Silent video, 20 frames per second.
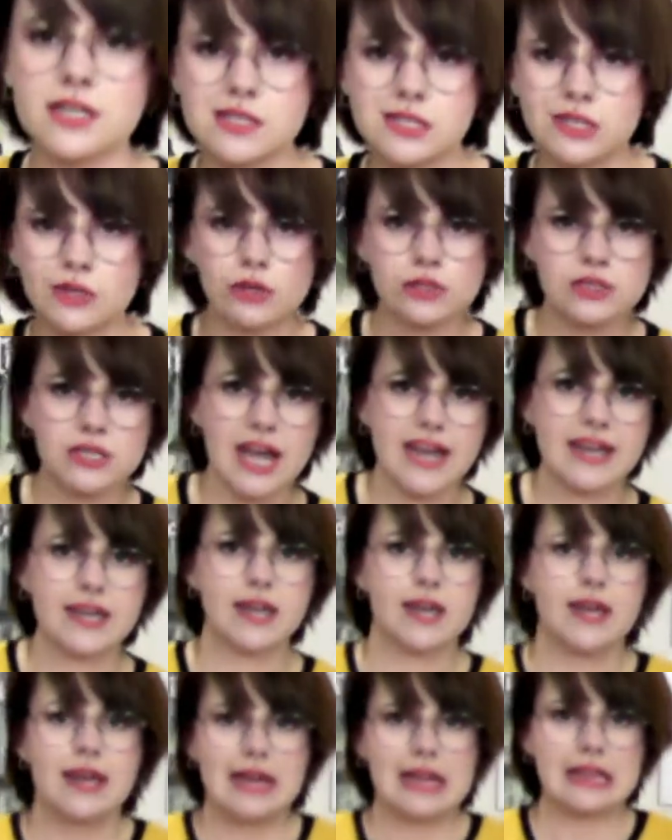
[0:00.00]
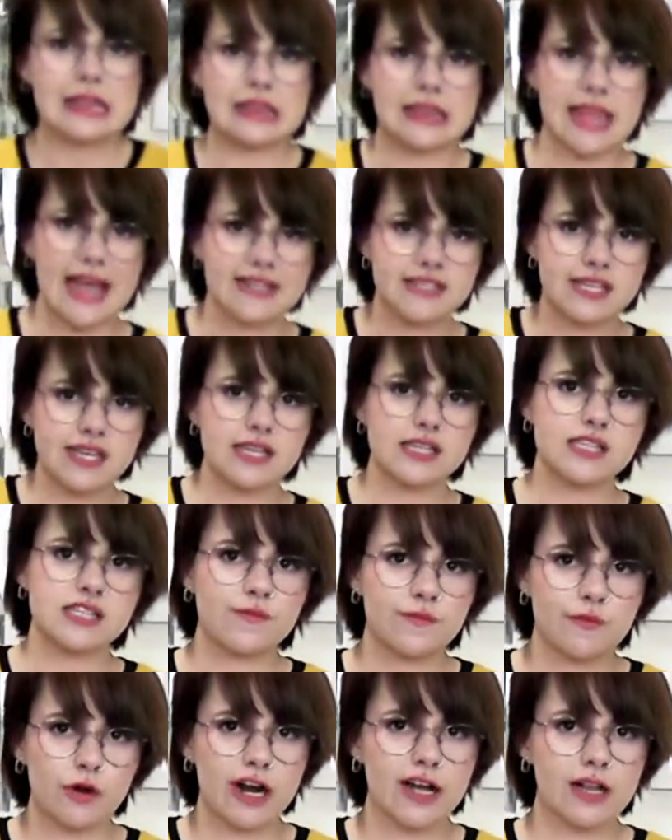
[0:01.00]
it's called like lettuce
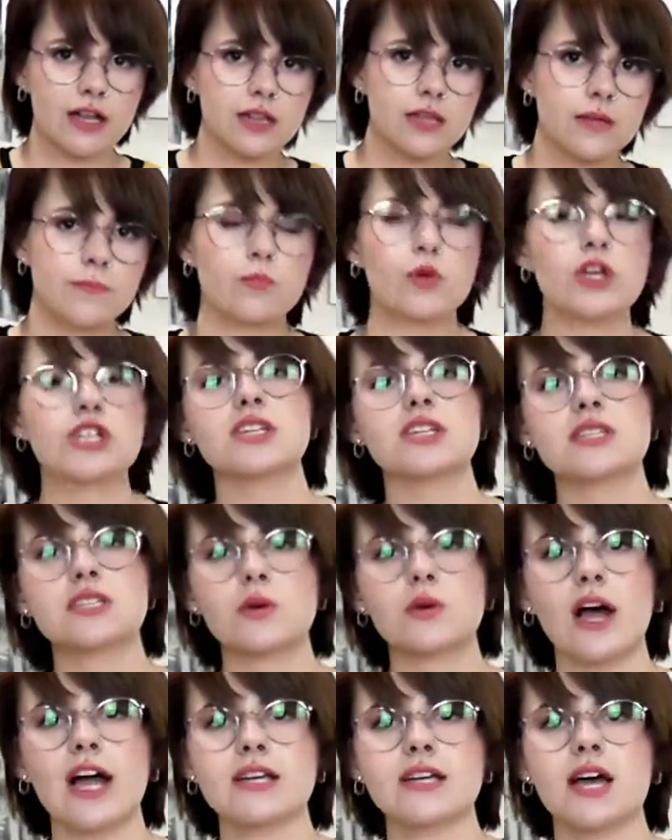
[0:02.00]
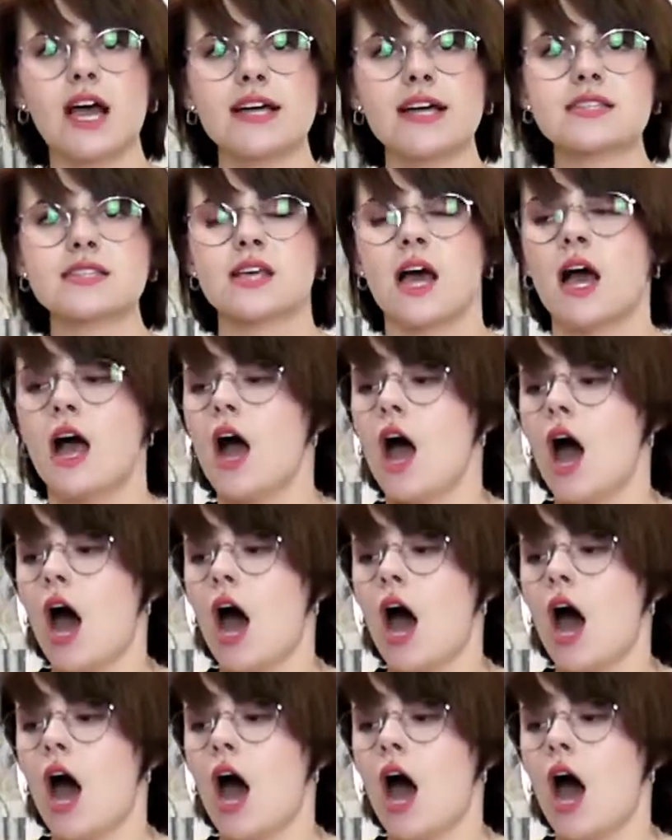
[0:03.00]
frill, which is quite nice.